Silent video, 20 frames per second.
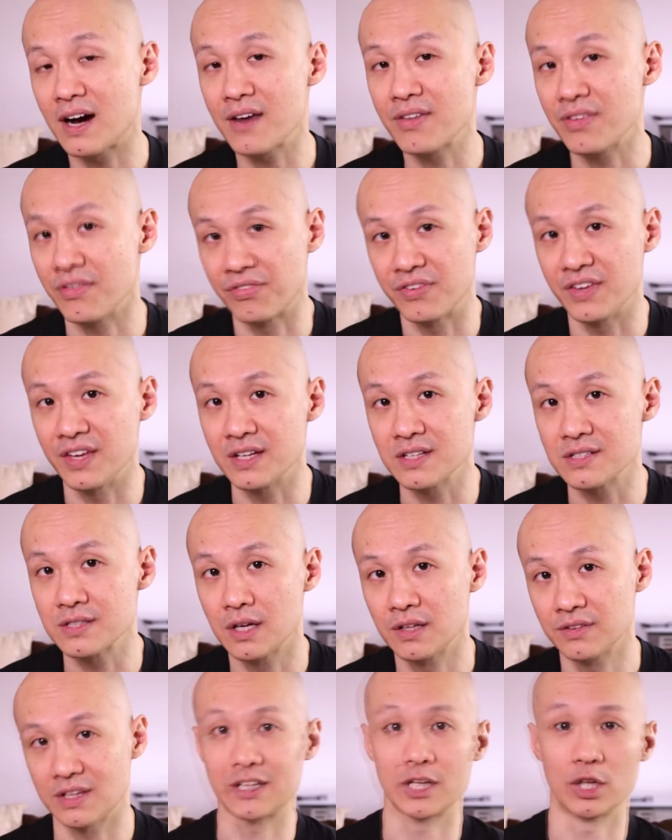the things
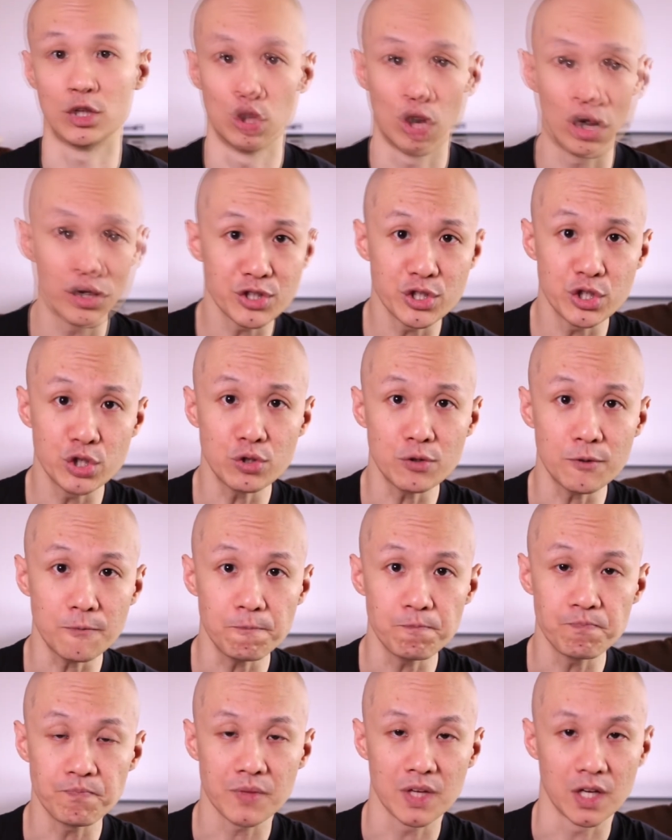that are not you,
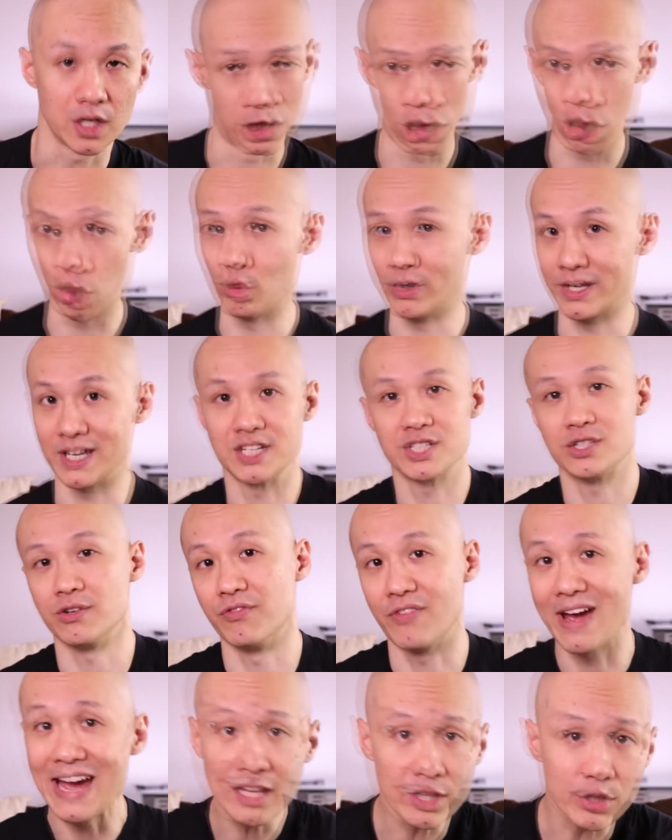go against your
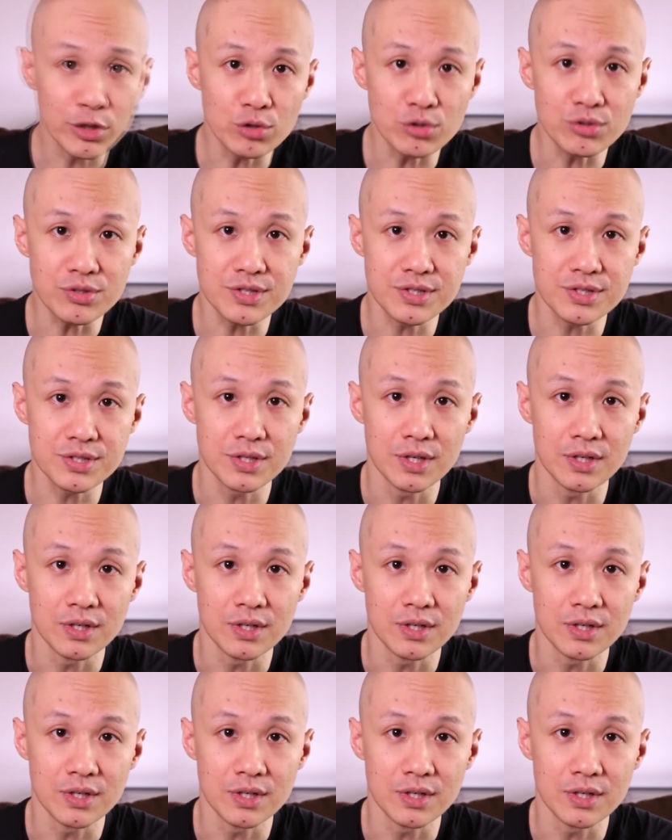values,